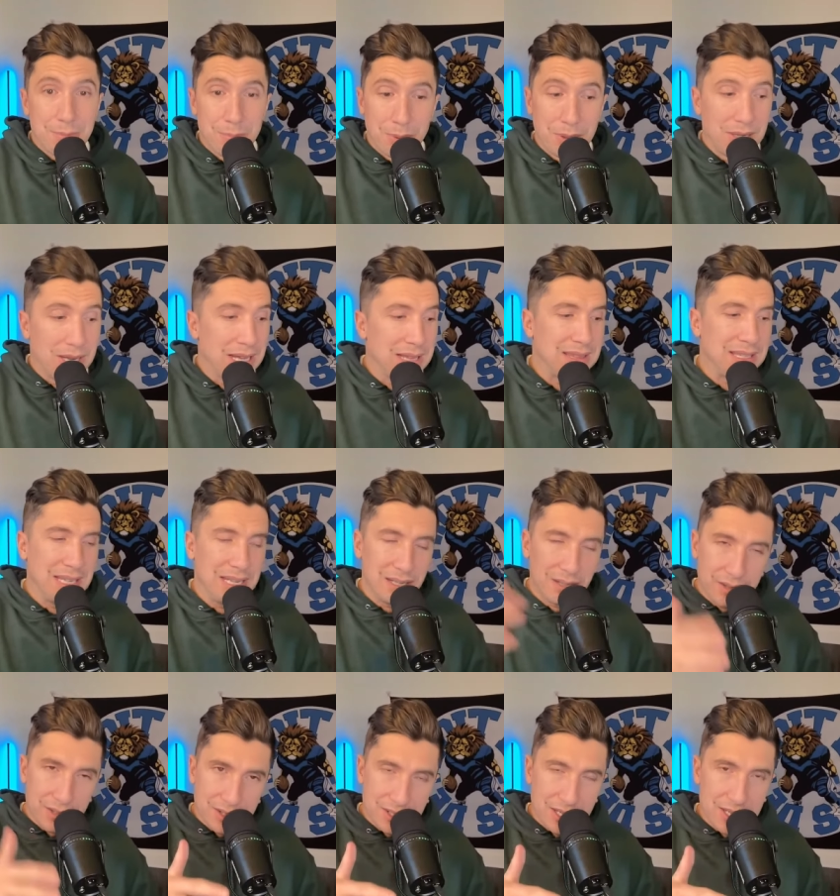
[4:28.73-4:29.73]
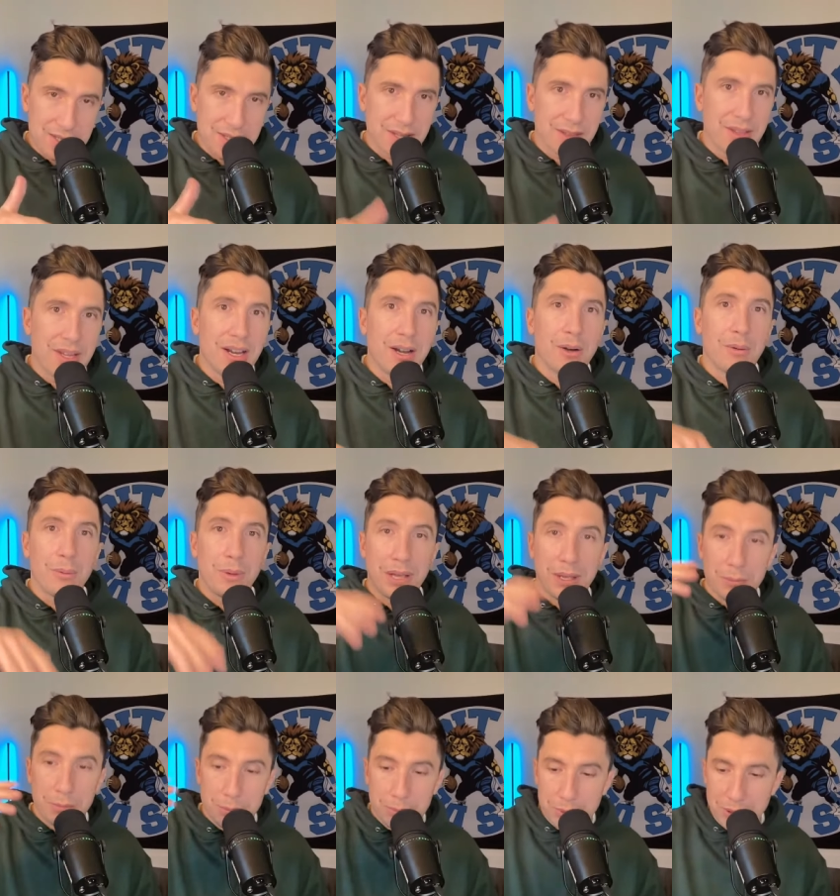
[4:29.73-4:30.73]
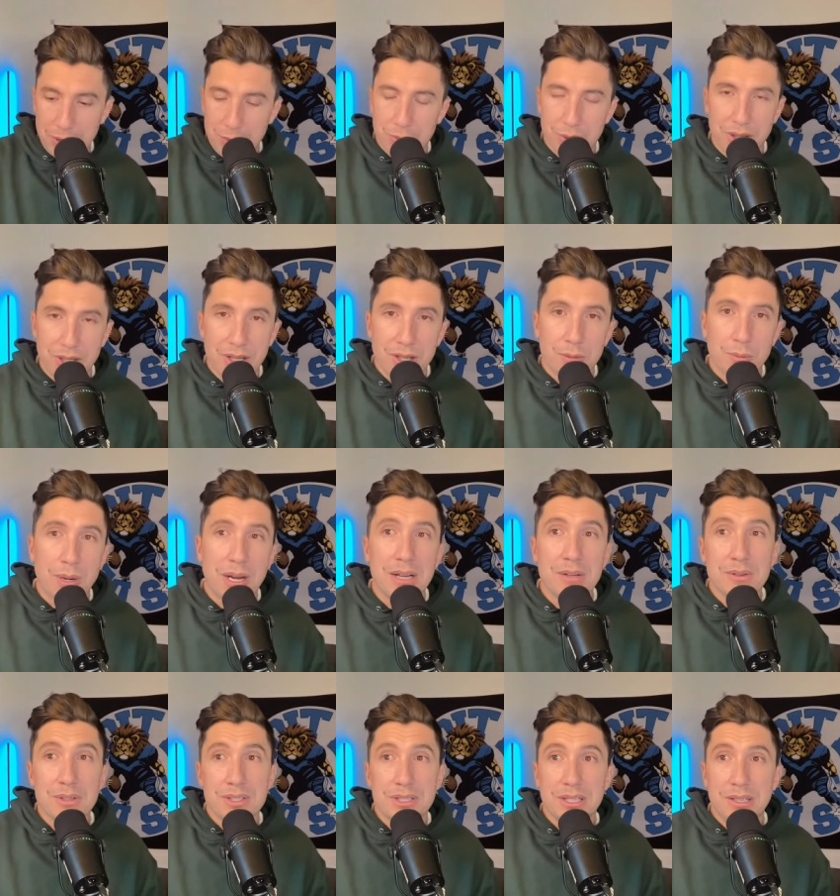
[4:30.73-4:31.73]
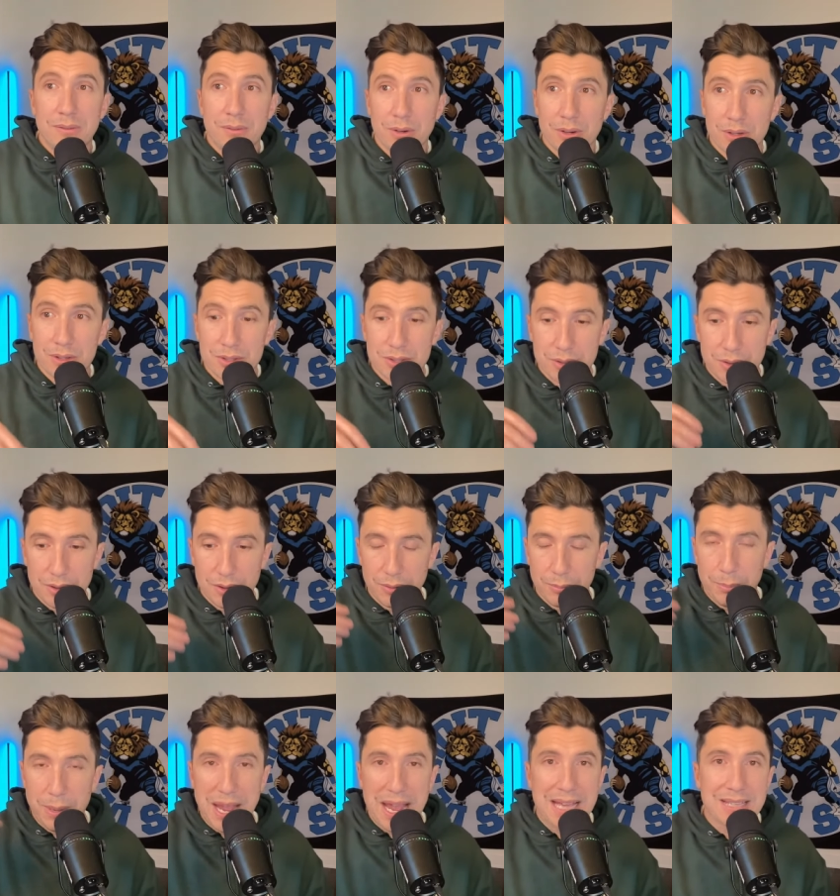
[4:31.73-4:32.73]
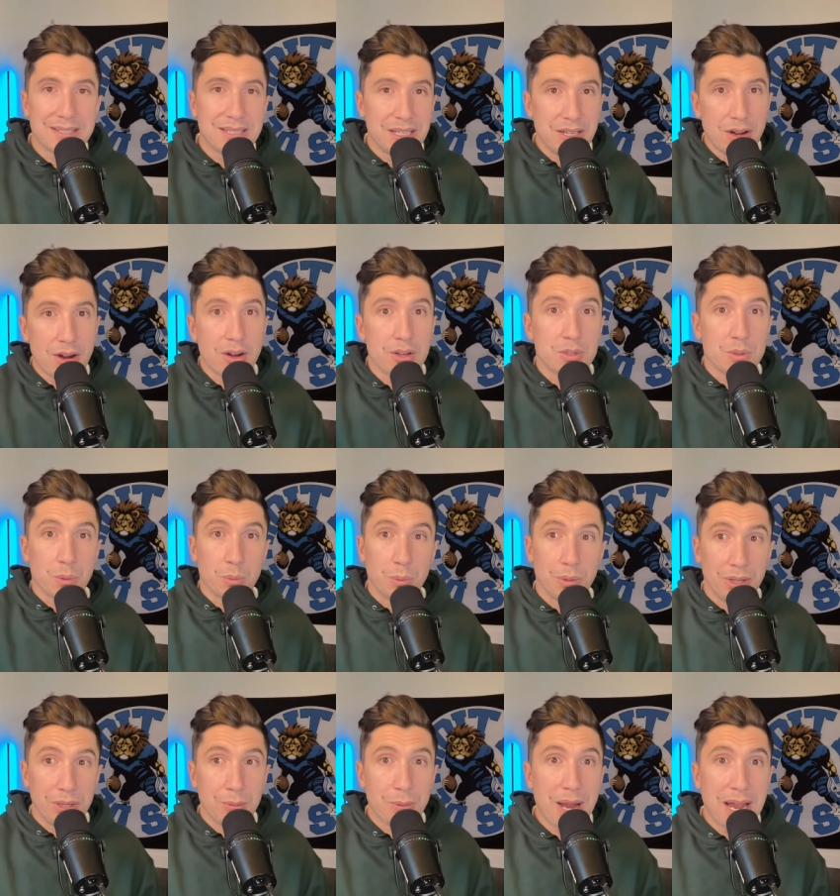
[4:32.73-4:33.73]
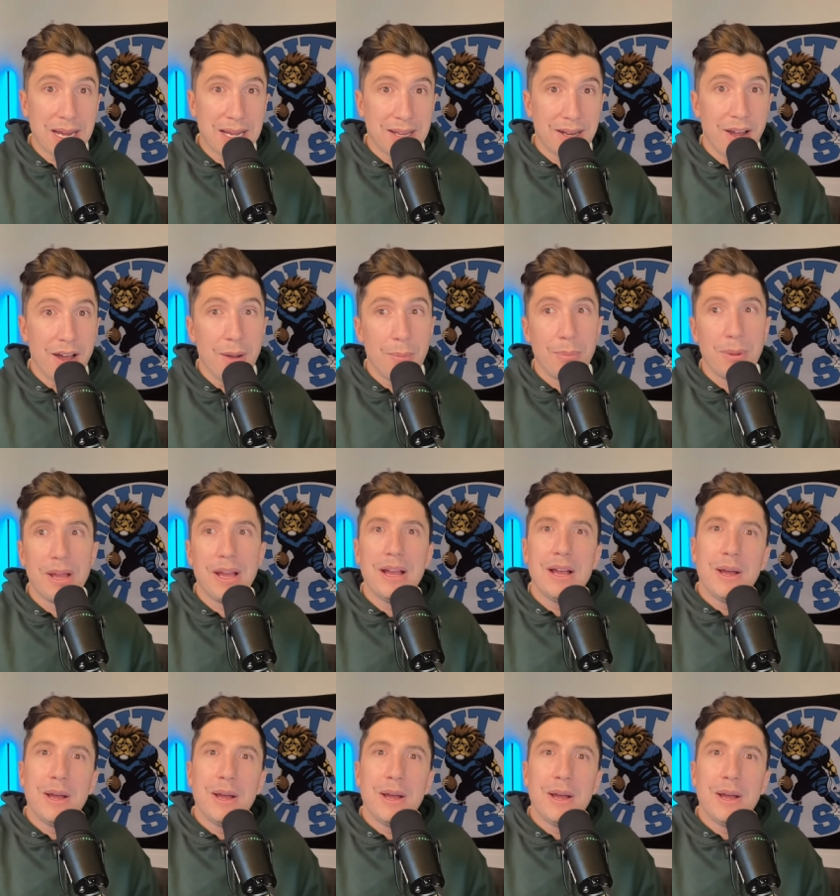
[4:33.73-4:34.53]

But at the end of the season there, we played really good wide receivers. The passing yards were really racking up,